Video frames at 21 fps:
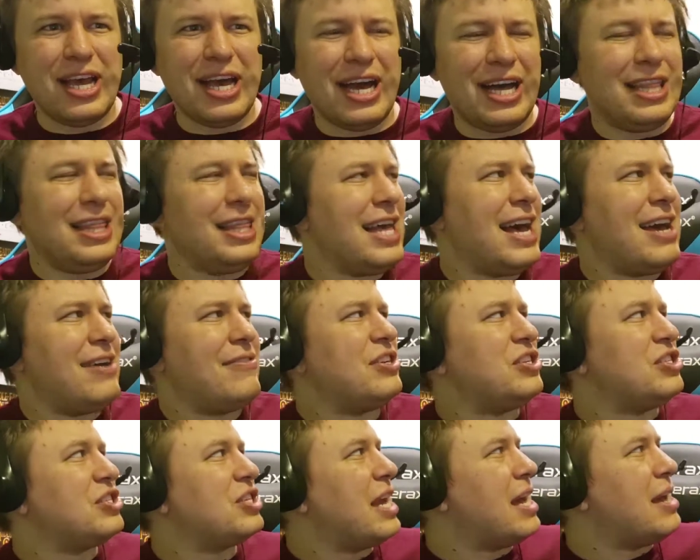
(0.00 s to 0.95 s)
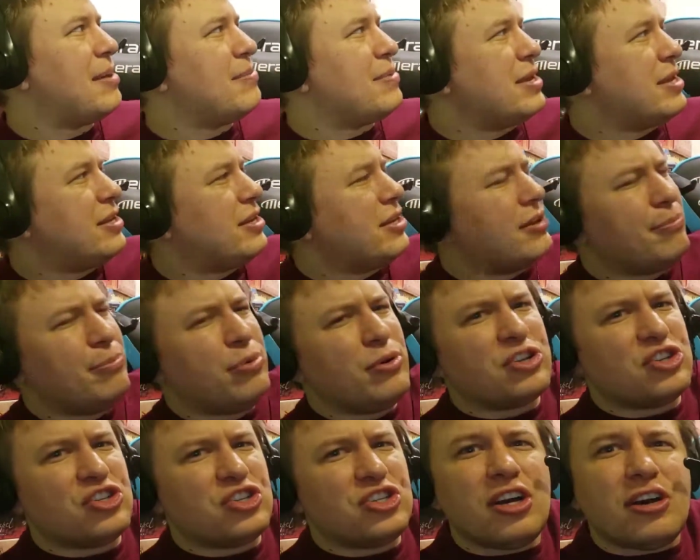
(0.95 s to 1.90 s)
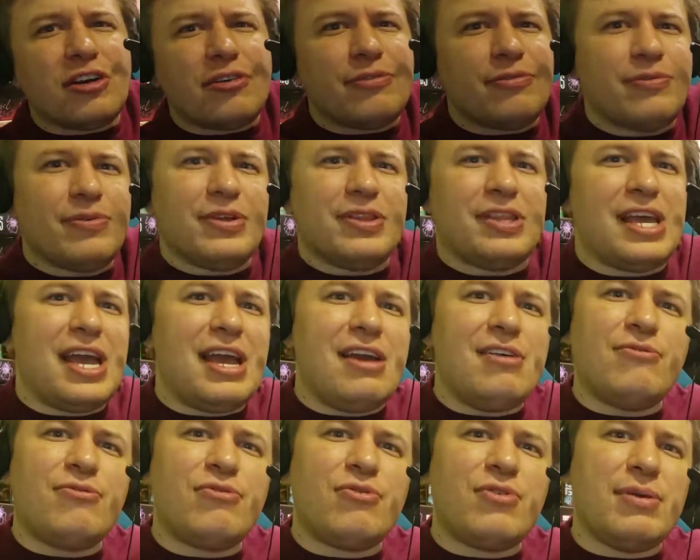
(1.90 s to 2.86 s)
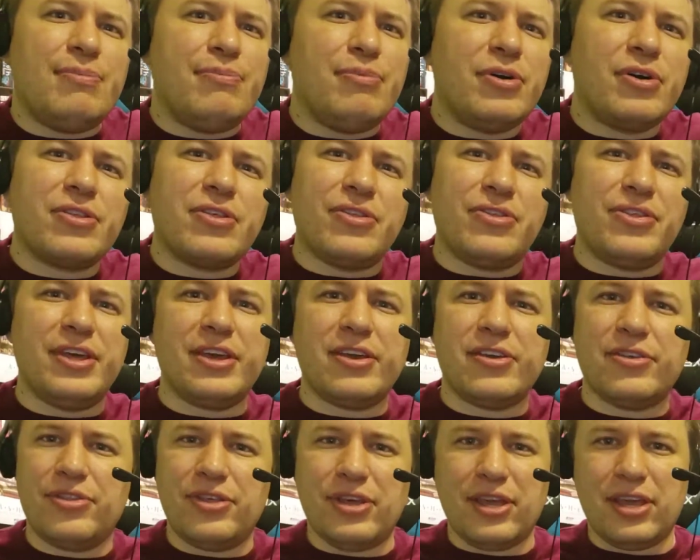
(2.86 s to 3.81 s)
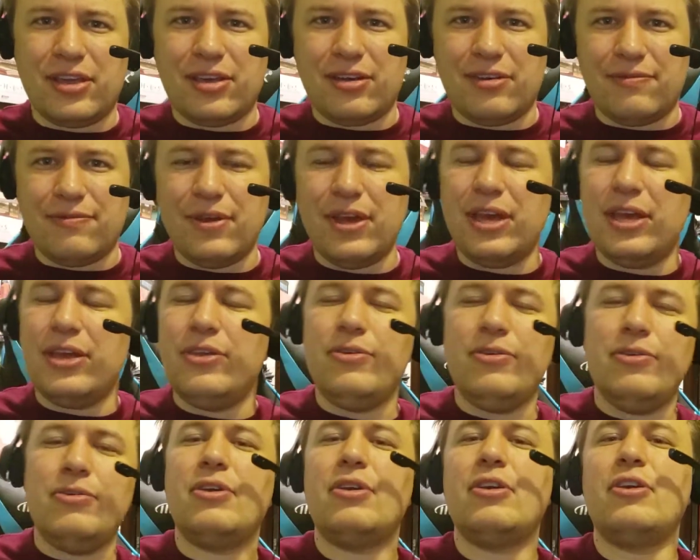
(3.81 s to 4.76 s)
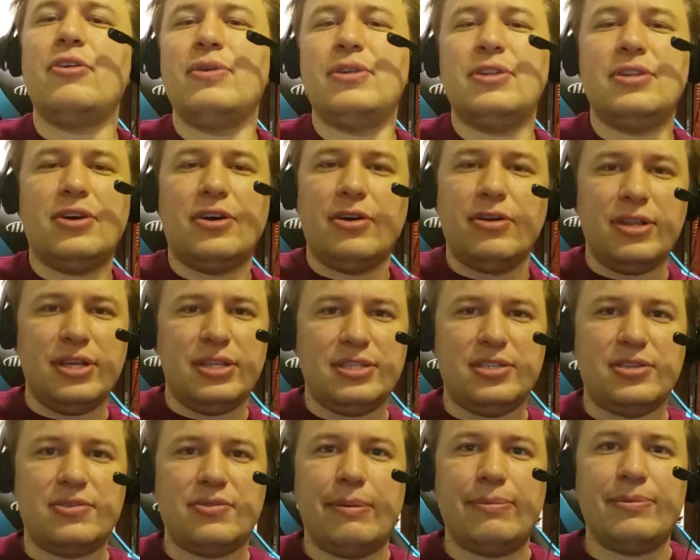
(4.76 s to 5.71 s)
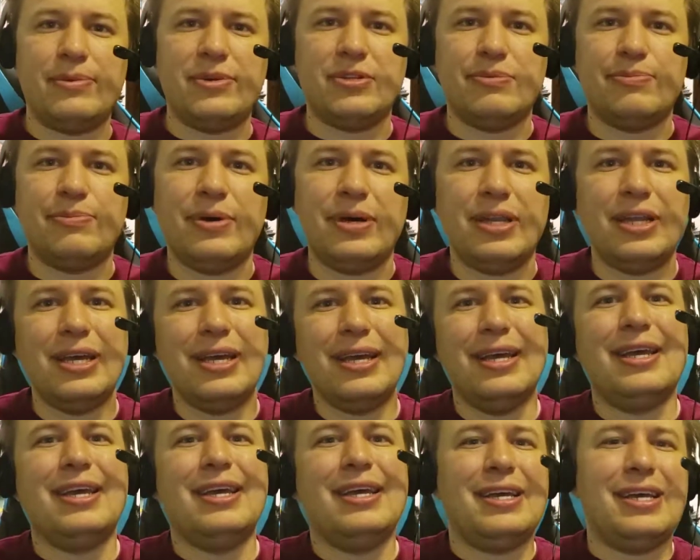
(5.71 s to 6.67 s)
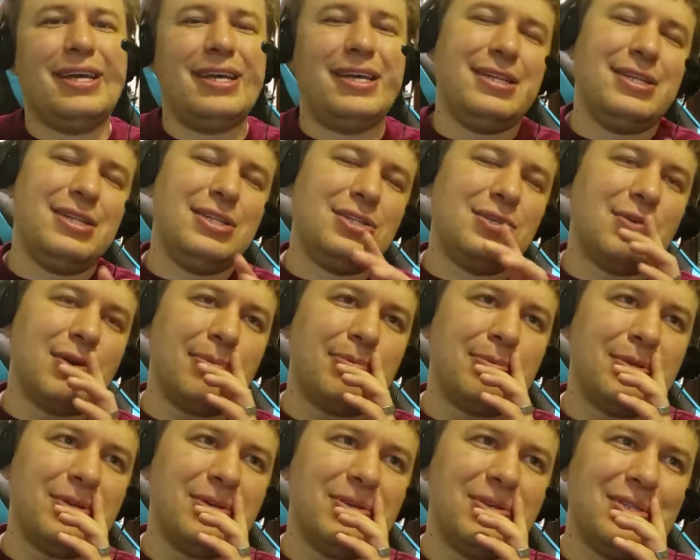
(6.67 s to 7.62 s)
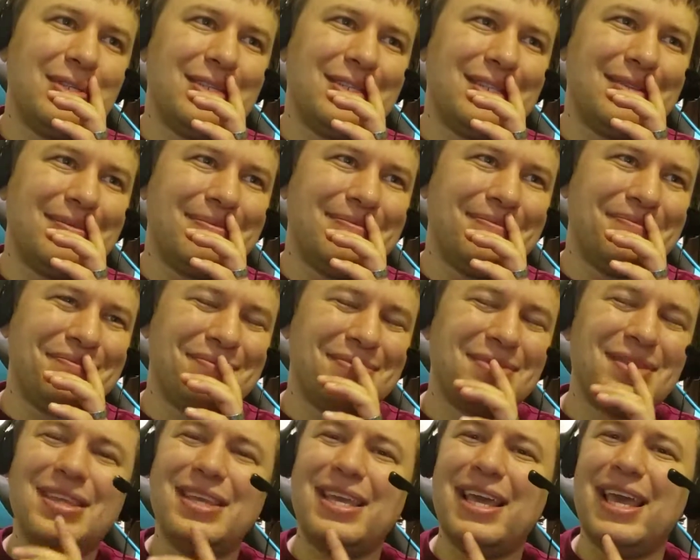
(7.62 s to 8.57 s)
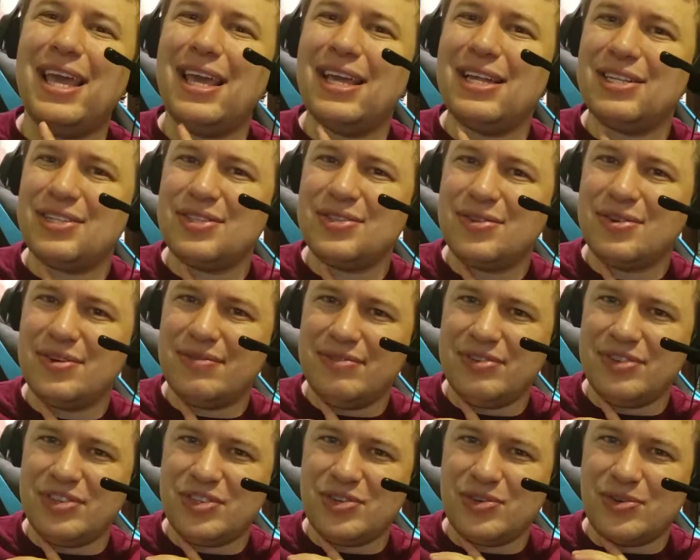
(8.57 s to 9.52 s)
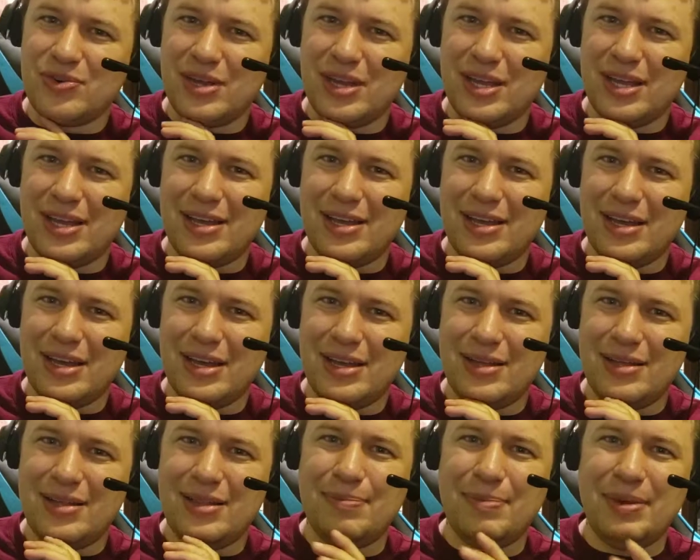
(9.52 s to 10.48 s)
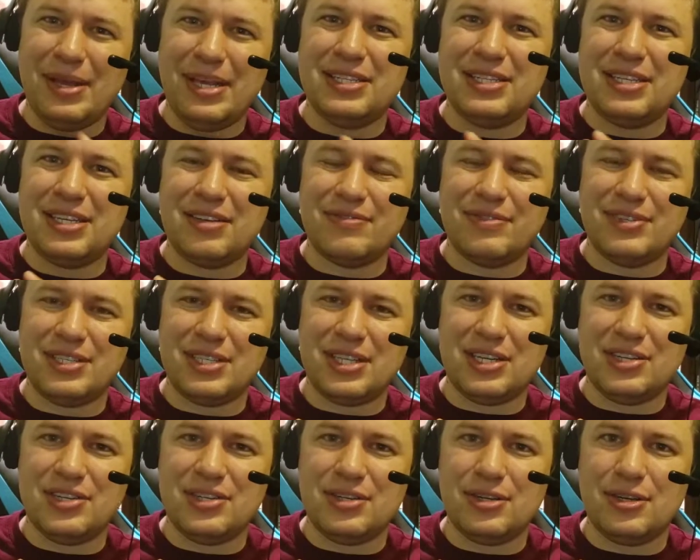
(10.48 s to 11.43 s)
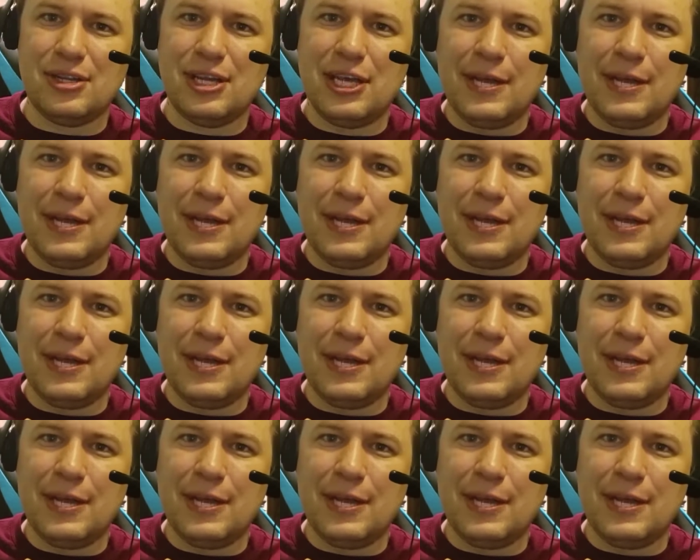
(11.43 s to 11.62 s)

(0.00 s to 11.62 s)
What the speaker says: a lavish cabinet and a bookshelf with every book that they could think of. You can go into all these descriptors, but descriptors can sort of destroy the pacing of a session.